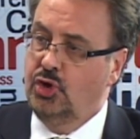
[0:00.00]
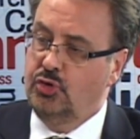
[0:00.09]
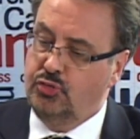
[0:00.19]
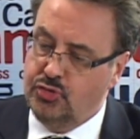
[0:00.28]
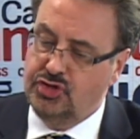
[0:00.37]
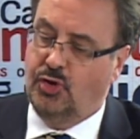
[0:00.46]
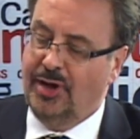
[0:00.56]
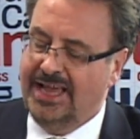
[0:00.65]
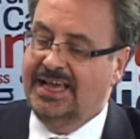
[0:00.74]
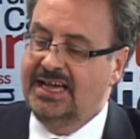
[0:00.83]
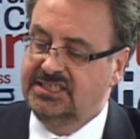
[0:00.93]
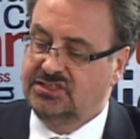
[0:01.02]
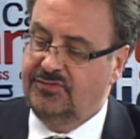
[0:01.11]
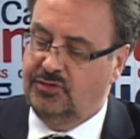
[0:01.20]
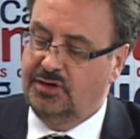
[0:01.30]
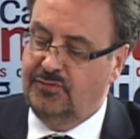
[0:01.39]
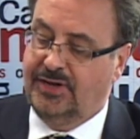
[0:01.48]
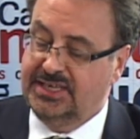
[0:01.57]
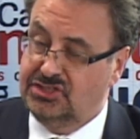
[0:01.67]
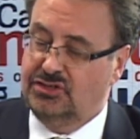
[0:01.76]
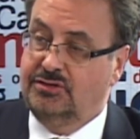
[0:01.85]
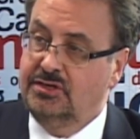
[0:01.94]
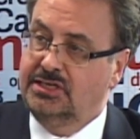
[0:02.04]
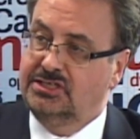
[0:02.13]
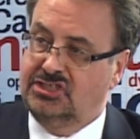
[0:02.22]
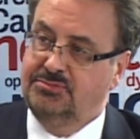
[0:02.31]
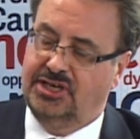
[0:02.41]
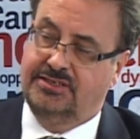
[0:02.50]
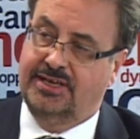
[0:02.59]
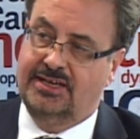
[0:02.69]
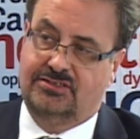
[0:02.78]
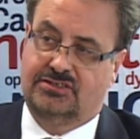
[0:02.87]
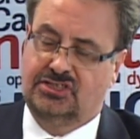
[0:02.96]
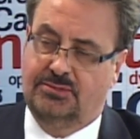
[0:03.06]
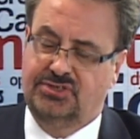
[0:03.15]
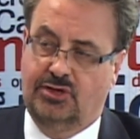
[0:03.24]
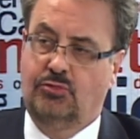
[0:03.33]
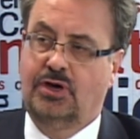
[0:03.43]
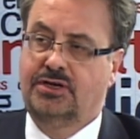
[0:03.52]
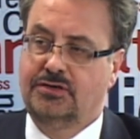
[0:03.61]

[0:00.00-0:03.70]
who do I ask for advice on subject X or subject Y?